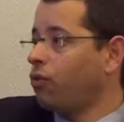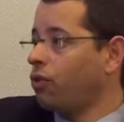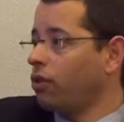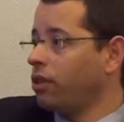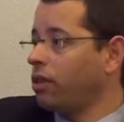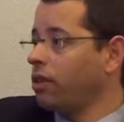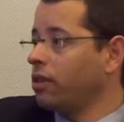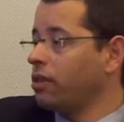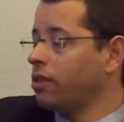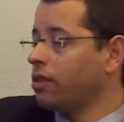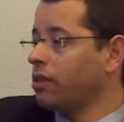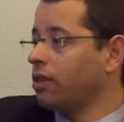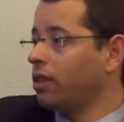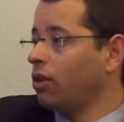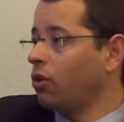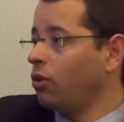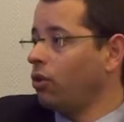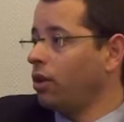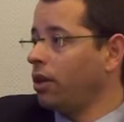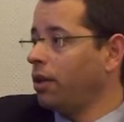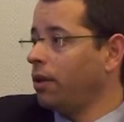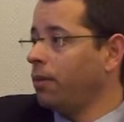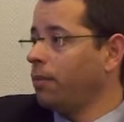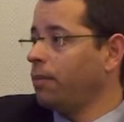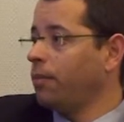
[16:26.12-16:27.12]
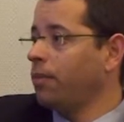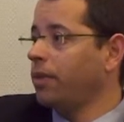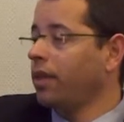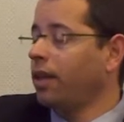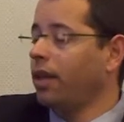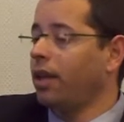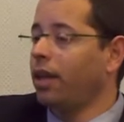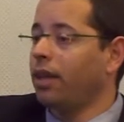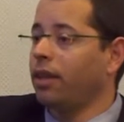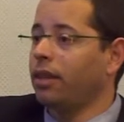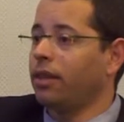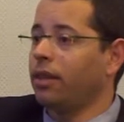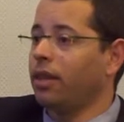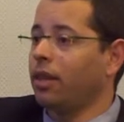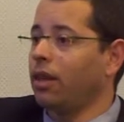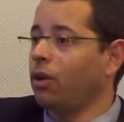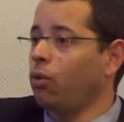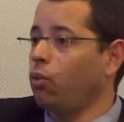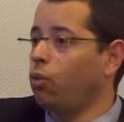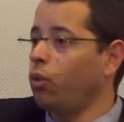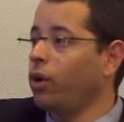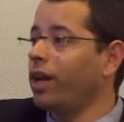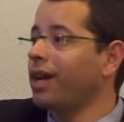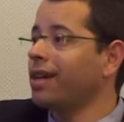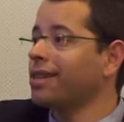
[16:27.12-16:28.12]
for this Olim, and
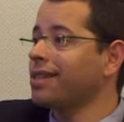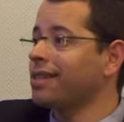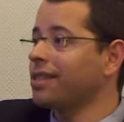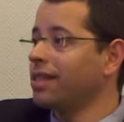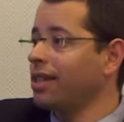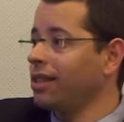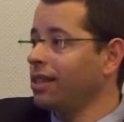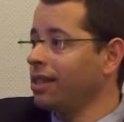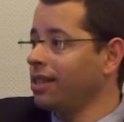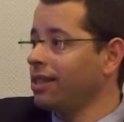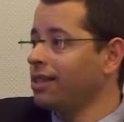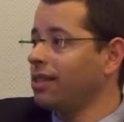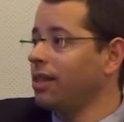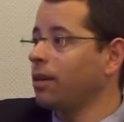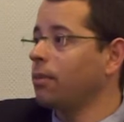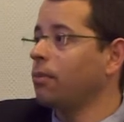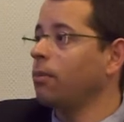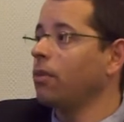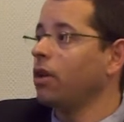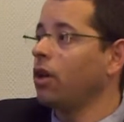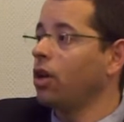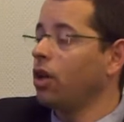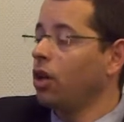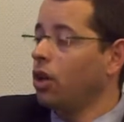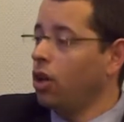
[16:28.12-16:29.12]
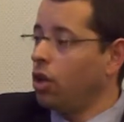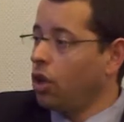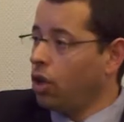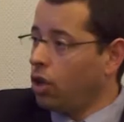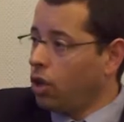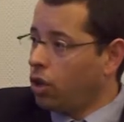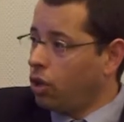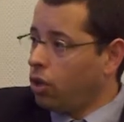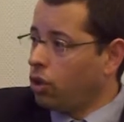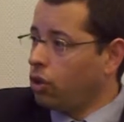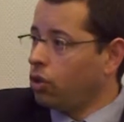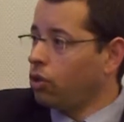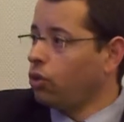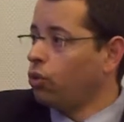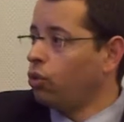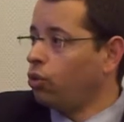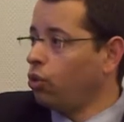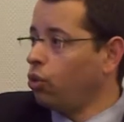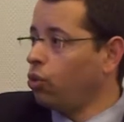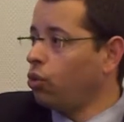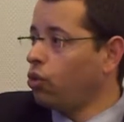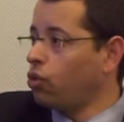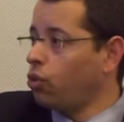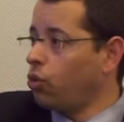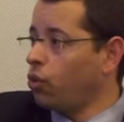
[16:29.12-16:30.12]
we are sending them
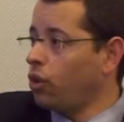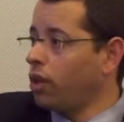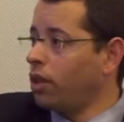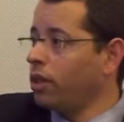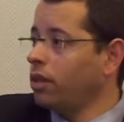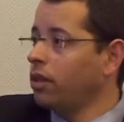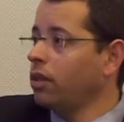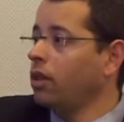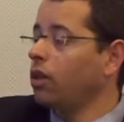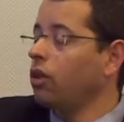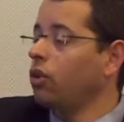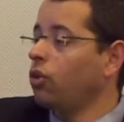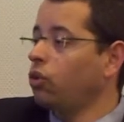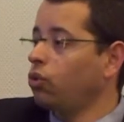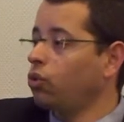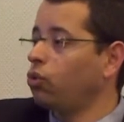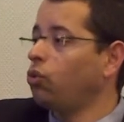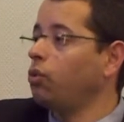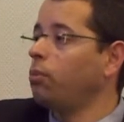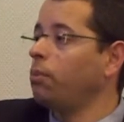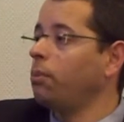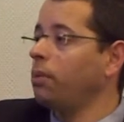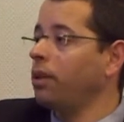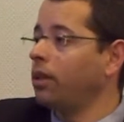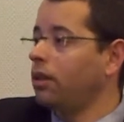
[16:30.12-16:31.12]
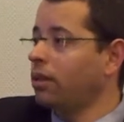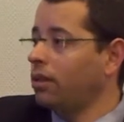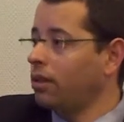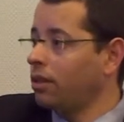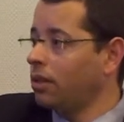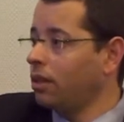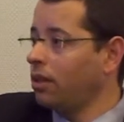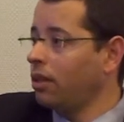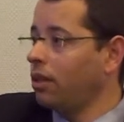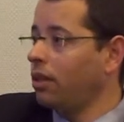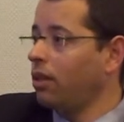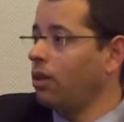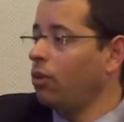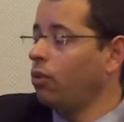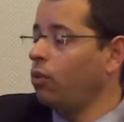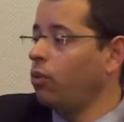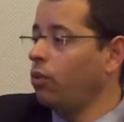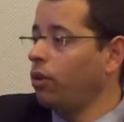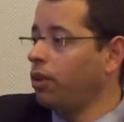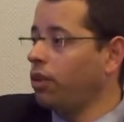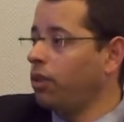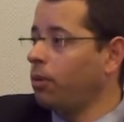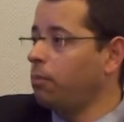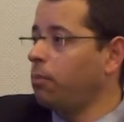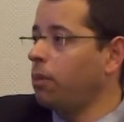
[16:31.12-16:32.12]
to Ukraine to meet
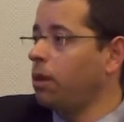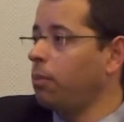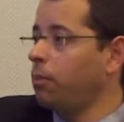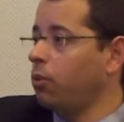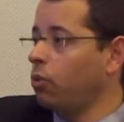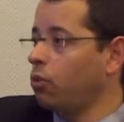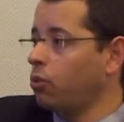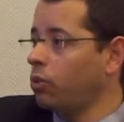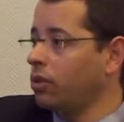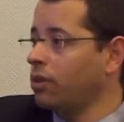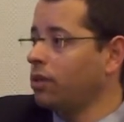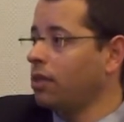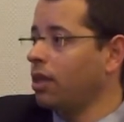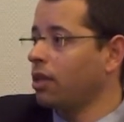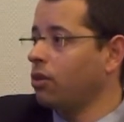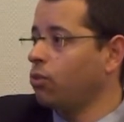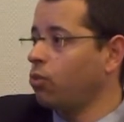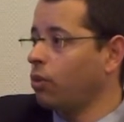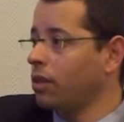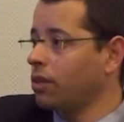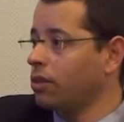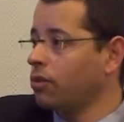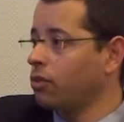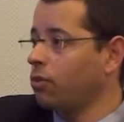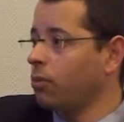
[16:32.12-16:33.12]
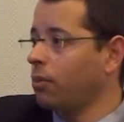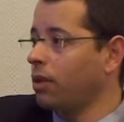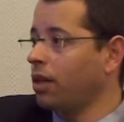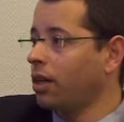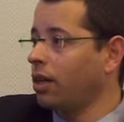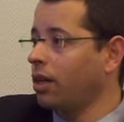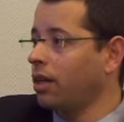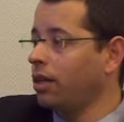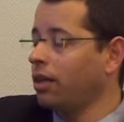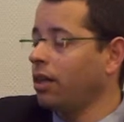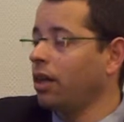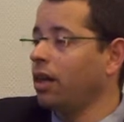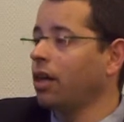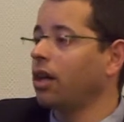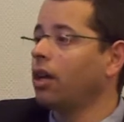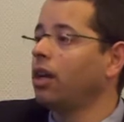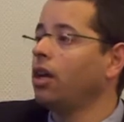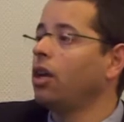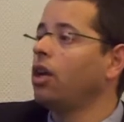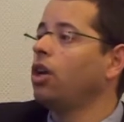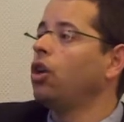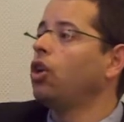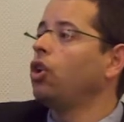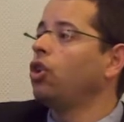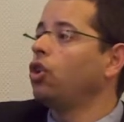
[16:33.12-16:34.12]
with the people that wants to make Aliyah,
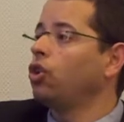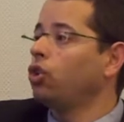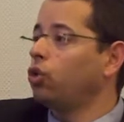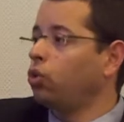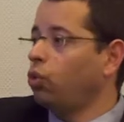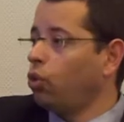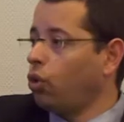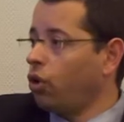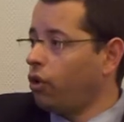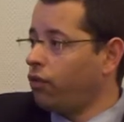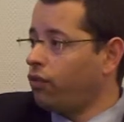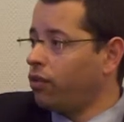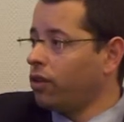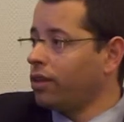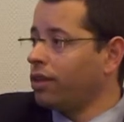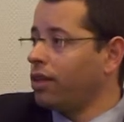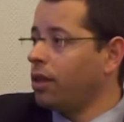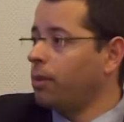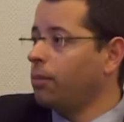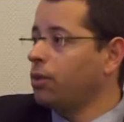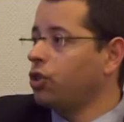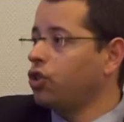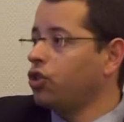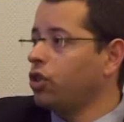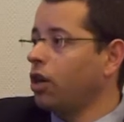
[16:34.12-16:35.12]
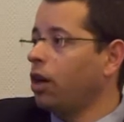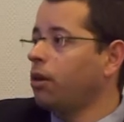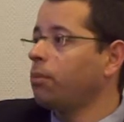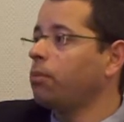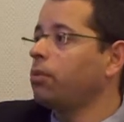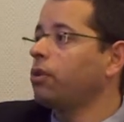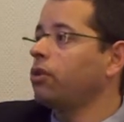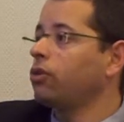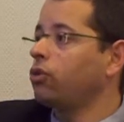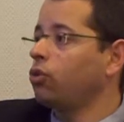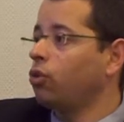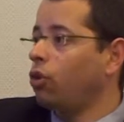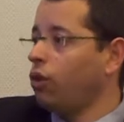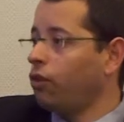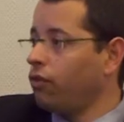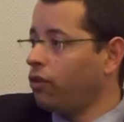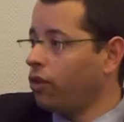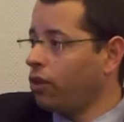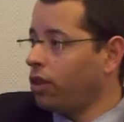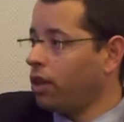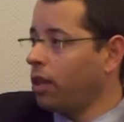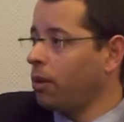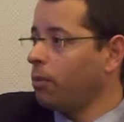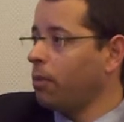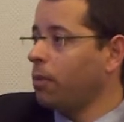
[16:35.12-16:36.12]
to offer them a job, to
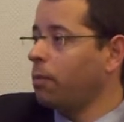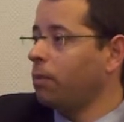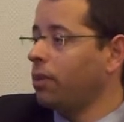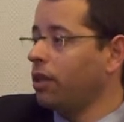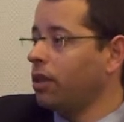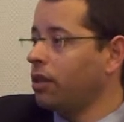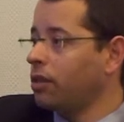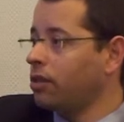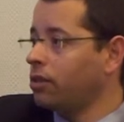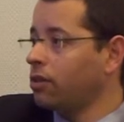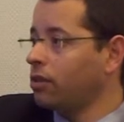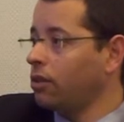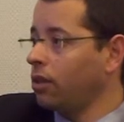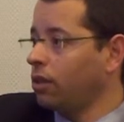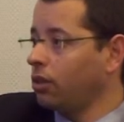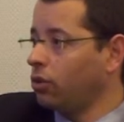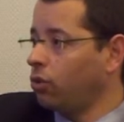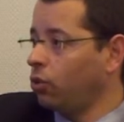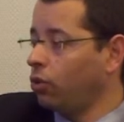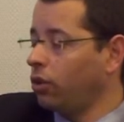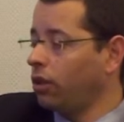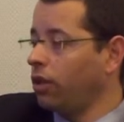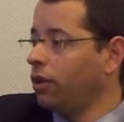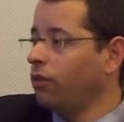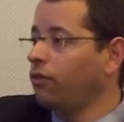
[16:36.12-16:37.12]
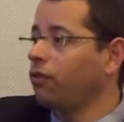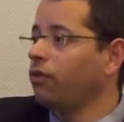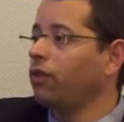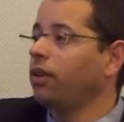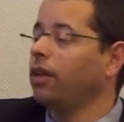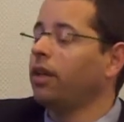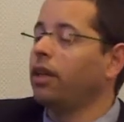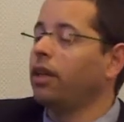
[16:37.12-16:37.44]
offer them a place to live,